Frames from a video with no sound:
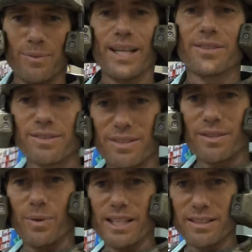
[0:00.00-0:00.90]
What?
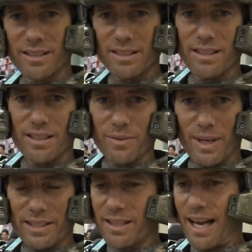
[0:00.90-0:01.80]
What?
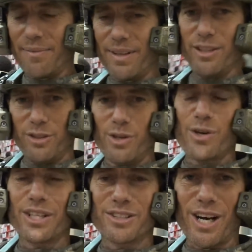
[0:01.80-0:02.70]
What? I, you
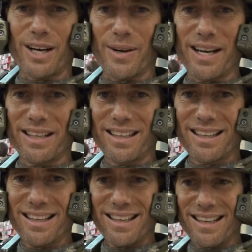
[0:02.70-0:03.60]
know you can talk, right?
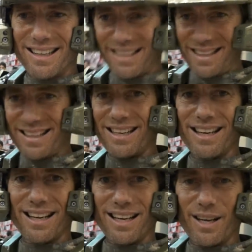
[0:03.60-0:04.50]

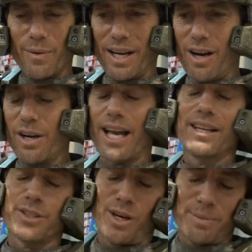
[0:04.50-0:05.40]
What? Okay,
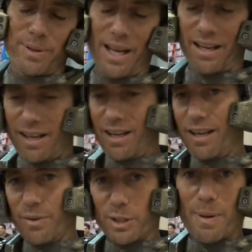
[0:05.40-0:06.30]
so I'll play.
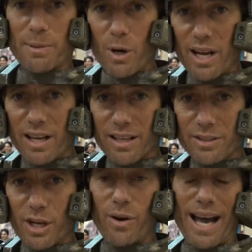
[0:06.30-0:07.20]
What's the matter, boy?
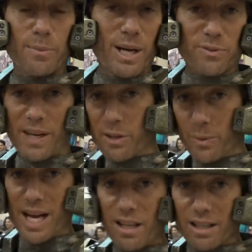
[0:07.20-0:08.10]
So, Adam West fell in the
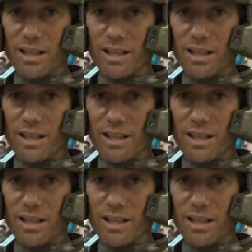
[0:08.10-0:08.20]
well?